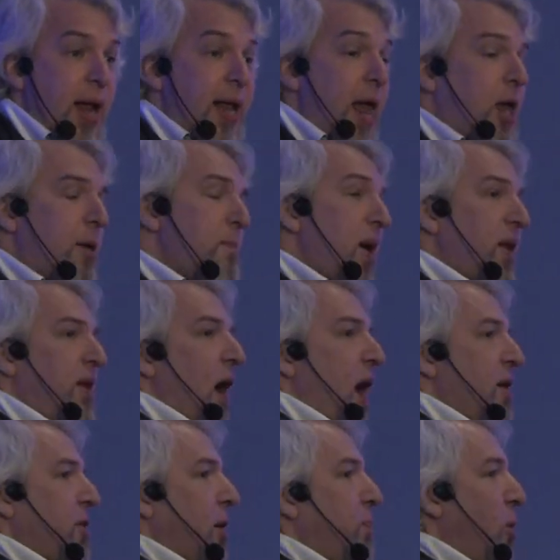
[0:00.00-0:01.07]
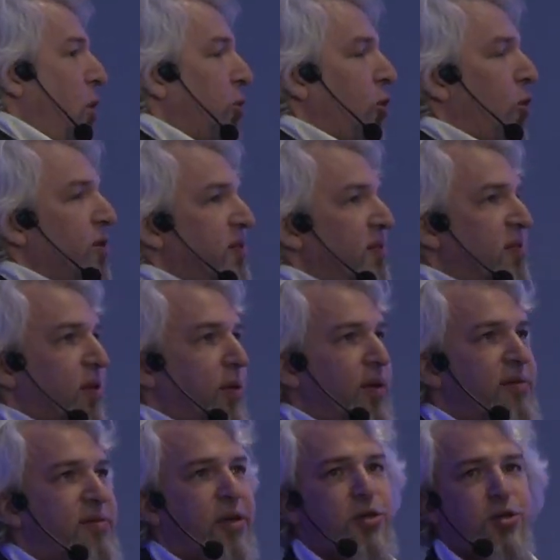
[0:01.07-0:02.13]
like many other protocols and
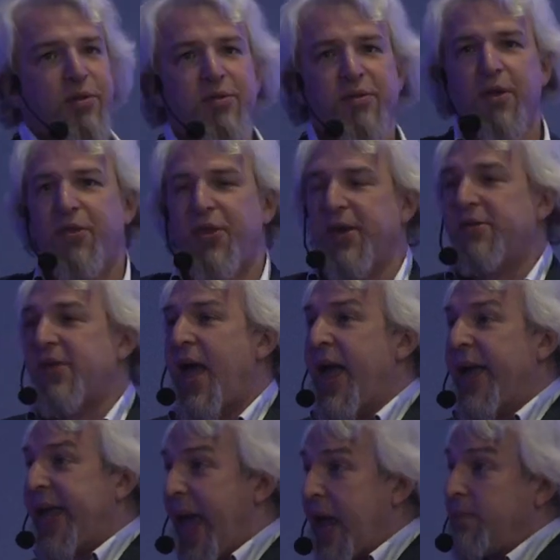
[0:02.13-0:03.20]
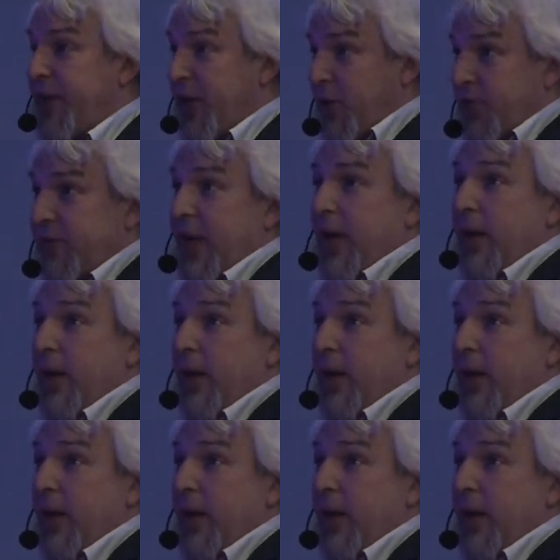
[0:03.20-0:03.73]
serializations things, can be used